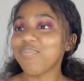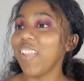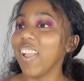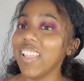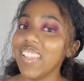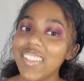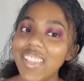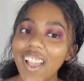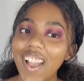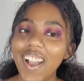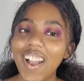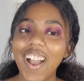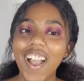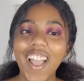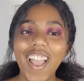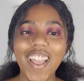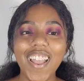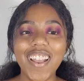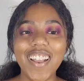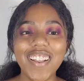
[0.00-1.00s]
Yeah,
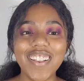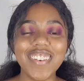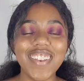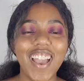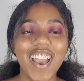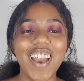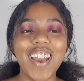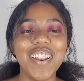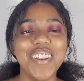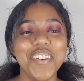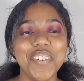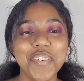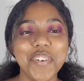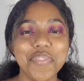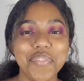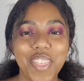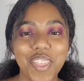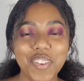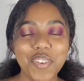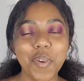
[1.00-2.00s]
and I don't know if
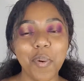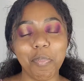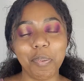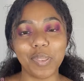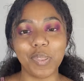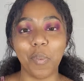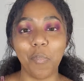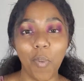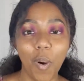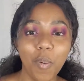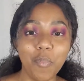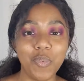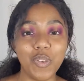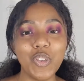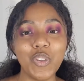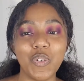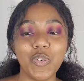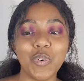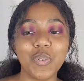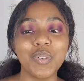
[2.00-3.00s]
they knew, but the mom
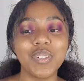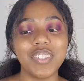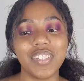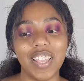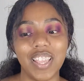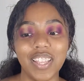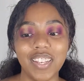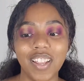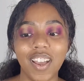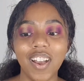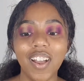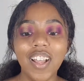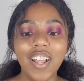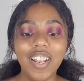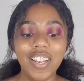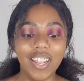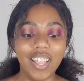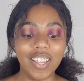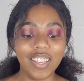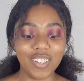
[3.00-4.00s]
knew Gutena,
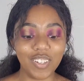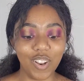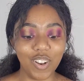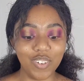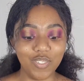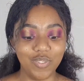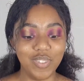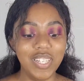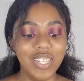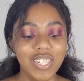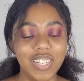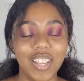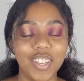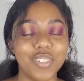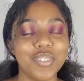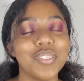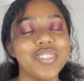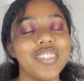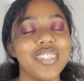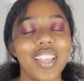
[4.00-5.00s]
like not really like
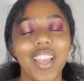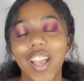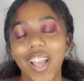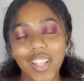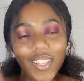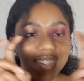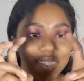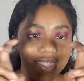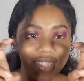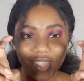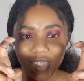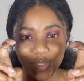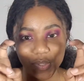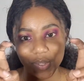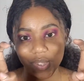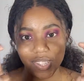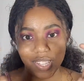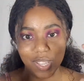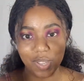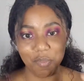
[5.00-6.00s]
Guti has sex
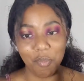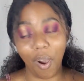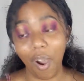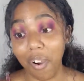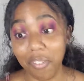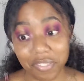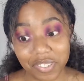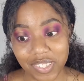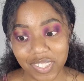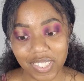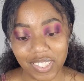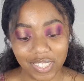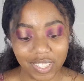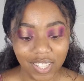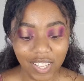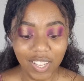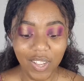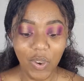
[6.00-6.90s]
with them, obviously.